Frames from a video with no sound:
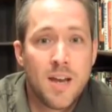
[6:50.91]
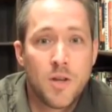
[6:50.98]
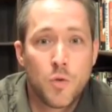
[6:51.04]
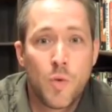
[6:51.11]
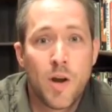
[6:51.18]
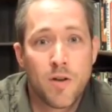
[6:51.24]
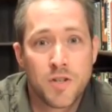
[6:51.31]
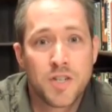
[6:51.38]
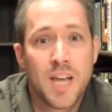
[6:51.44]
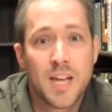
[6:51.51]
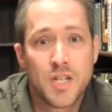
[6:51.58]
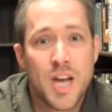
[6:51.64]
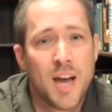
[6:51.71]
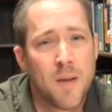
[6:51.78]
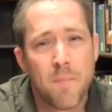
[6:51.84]
is we are to
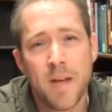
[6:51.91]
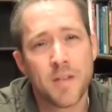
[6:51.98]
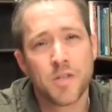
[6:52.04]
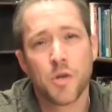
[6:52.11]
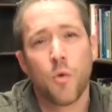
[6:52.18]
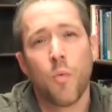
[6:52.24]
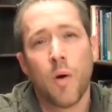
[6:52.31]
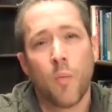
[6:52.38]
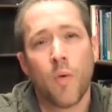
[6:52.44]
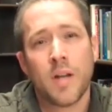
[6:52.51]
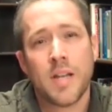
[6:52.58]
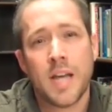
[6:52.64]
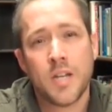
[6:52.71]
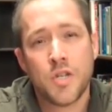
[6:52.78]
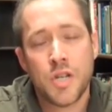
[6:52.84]
sketch out in pencil what
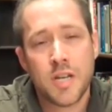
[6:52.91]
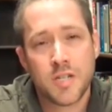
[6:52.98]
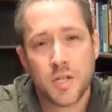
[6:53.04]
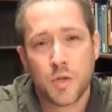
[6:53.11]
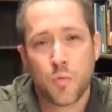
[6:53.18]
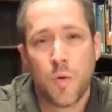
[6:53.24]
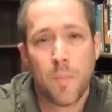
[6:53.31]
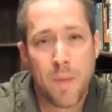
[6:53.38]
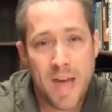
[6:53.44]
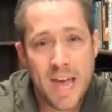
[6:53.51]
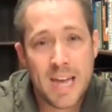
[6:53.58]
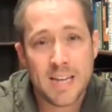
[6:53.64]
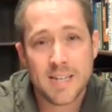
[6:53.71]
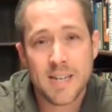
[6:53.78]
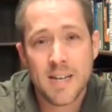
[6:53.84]
one day Jesus will
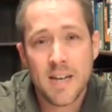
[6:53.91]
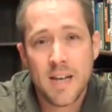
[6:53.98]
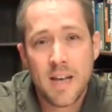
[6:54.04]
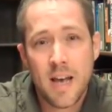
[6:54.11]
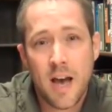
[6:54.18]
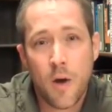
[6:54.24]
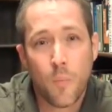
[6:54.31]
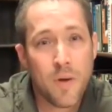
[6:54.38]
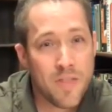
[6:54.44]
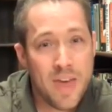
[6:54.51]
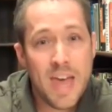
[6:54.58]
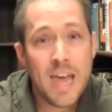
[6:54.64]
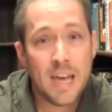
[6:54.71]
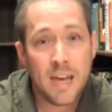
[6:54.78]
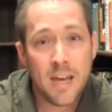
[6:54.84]
paint uh, with
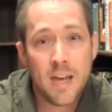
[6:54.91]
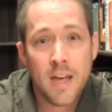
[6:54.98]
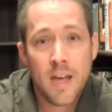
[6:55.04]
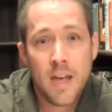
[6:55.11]
ink.